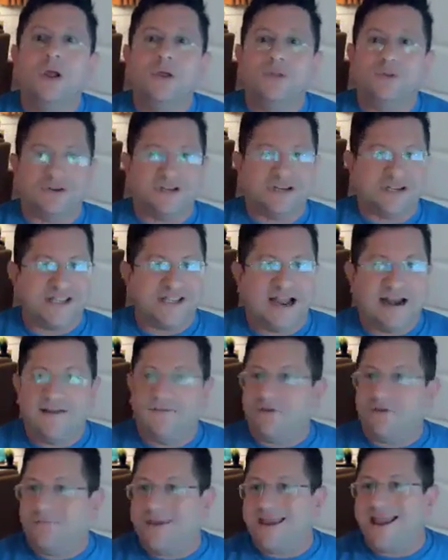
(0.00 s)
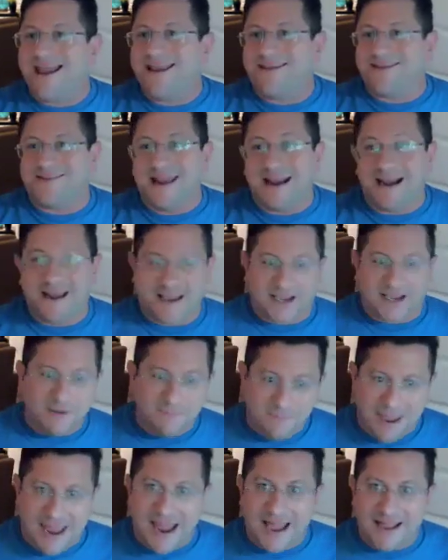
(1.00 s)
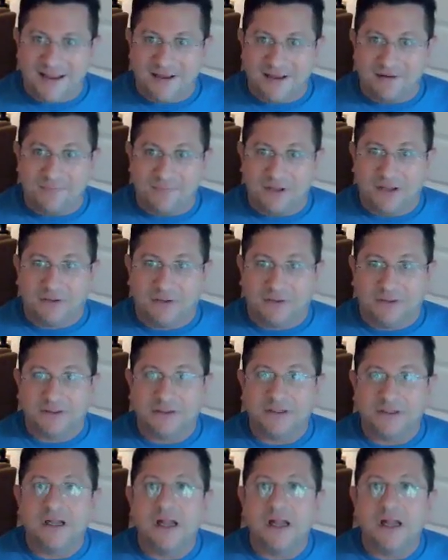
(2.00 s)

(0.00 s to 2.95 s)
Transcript: There does not have to be a Senate companion bill.